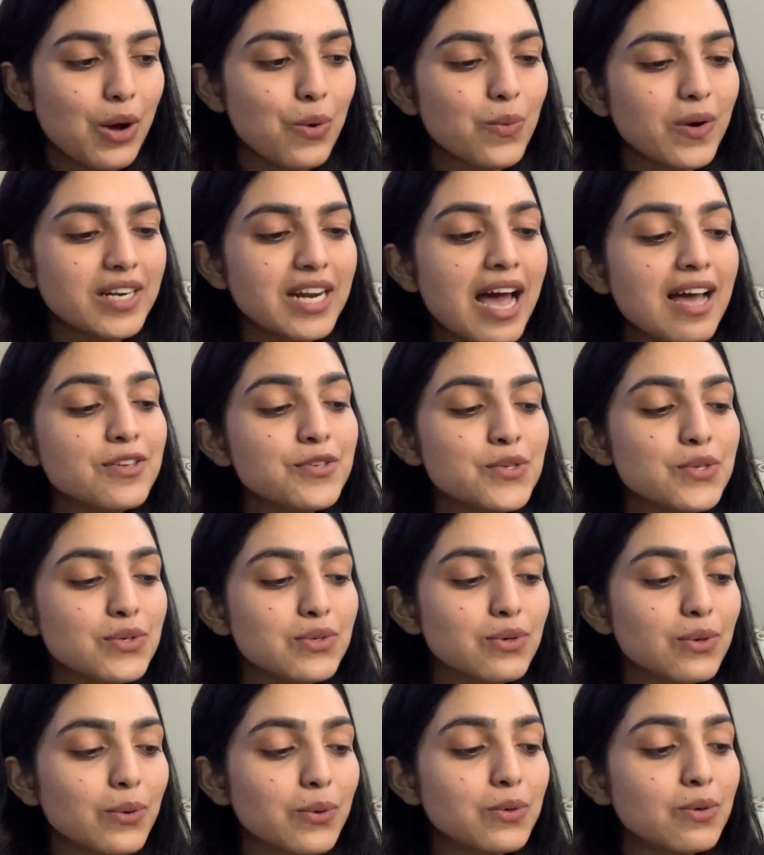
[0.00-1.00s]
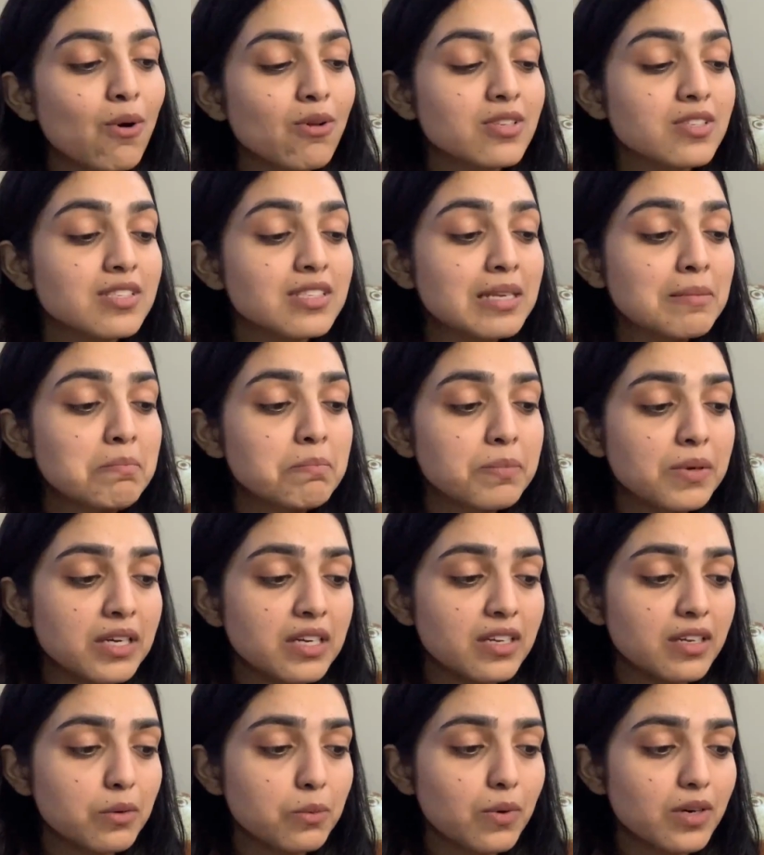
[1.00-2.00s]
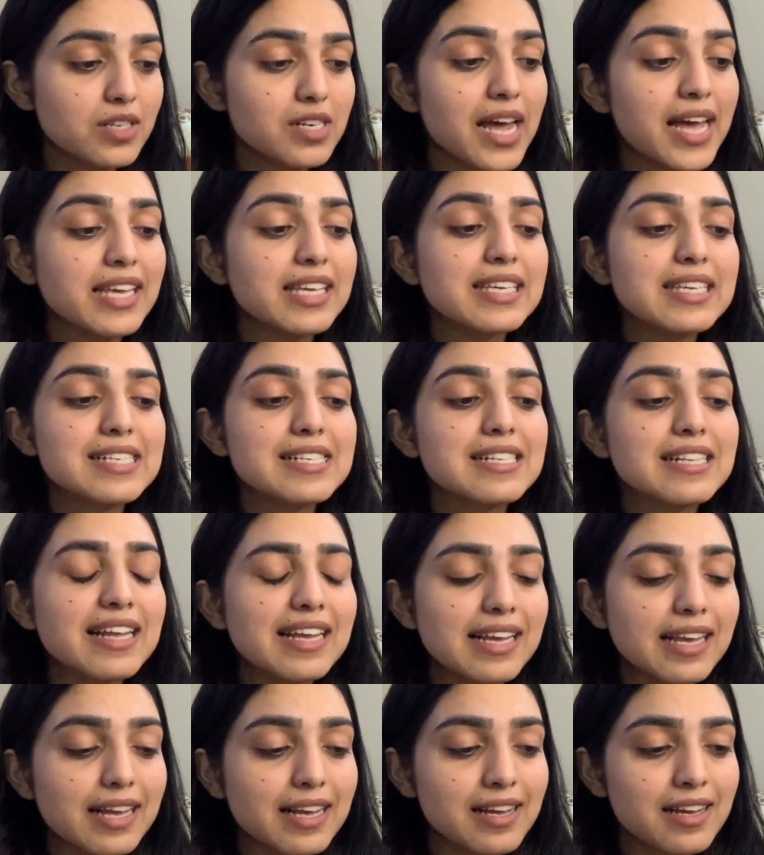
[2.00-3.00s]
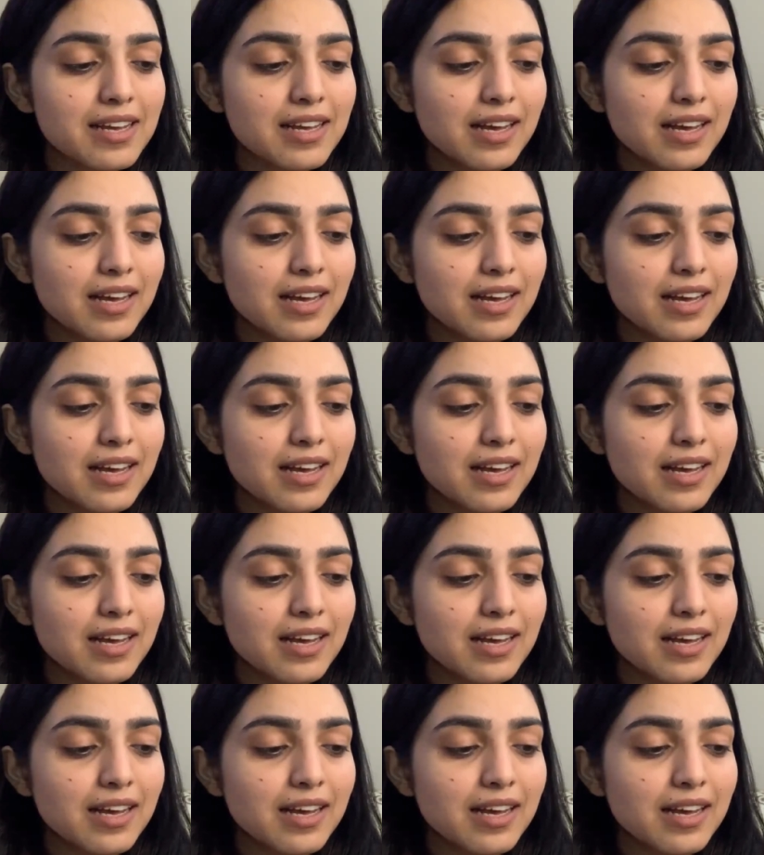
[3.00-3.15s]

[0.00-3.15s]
One has to know not simply what dying is like,